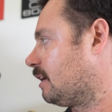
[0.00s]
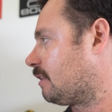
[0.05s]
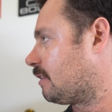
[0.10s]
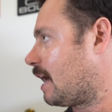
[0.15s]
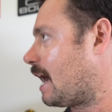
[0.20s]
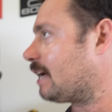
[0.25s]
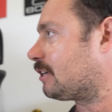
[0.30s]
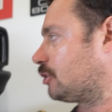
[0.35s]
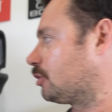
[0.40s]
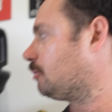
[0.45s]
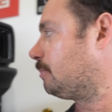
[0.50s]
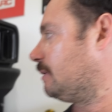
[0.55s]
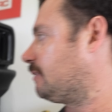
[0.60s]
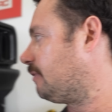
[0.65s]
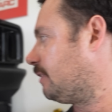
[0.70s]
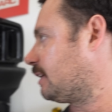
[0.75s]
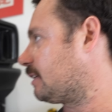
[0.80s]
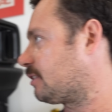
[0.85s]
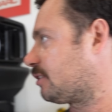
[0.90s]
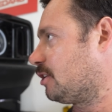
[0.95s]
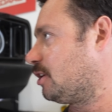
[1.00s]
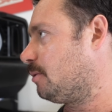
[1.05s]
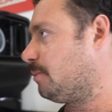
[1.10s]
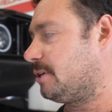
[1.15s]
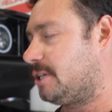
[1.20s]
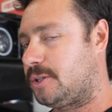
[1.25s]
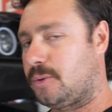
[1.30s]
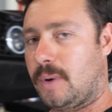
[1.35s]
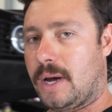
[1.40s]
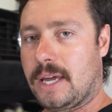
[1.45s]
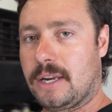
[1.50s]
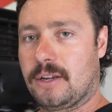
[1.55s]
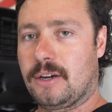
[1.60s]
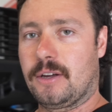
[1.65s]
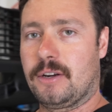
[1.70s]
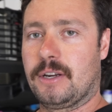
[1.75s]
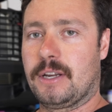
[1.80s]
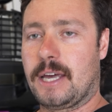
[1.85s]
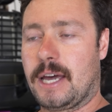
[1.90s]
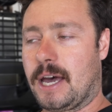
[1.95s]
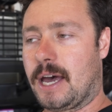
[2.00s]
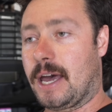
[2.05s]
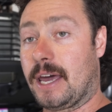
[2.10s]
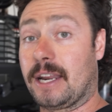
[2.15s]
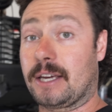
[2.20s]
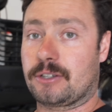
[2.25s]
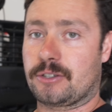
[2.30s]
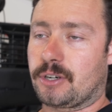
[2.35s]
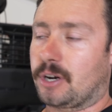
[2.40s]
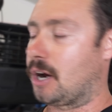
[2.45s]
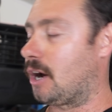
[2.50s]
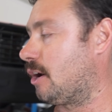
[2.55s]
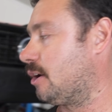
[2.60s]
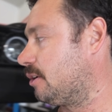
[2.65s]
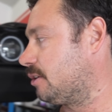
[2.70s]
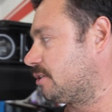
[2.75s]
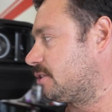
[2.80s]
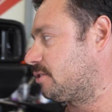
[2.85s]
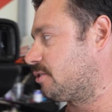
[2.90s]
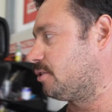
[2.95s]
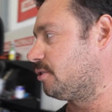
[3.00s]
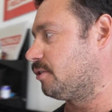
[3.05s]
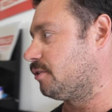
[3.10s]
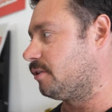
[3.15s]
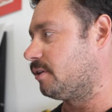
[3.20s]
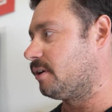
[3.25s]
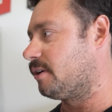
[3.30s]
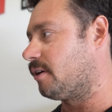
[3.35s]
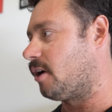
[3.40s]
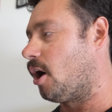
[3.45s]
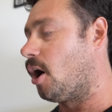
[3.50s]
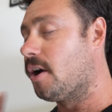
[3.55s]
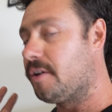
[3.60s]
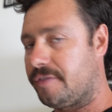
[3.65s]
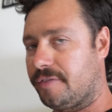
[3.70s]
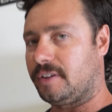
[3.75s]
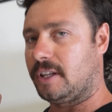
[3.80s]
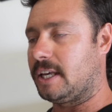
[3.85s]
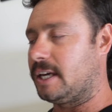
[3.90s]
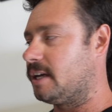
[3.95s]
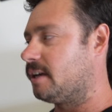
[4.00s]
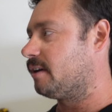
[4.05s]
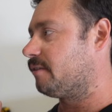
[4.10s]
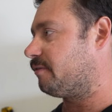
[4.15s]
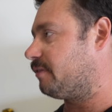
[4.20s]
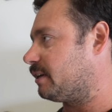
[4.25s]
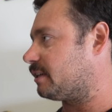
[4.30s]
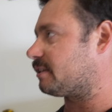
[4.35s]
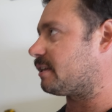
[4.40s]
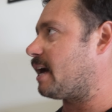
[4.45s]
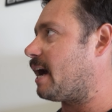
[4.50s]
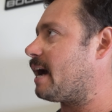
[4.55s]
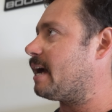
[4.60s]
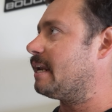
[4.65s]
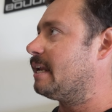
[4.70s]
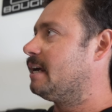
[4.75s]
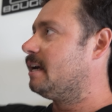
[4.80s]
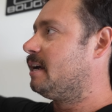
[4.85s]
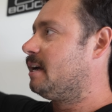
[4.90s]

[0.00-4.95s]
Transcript: That should be fixed soon, we're just waiting on uh, an extra hose to hopefully fix that.